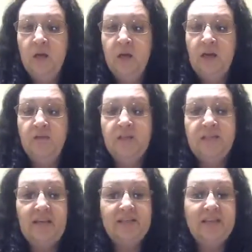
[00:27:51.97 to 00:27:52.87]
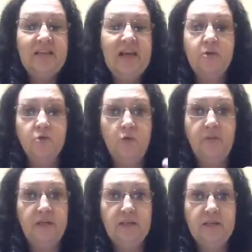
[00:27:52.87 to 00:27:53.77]
And this has natural
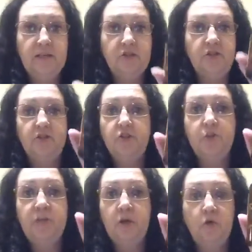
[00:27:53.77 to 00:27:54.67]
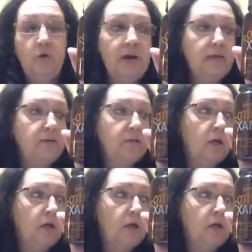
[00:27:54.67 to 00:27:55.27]
things in it, so this would be a great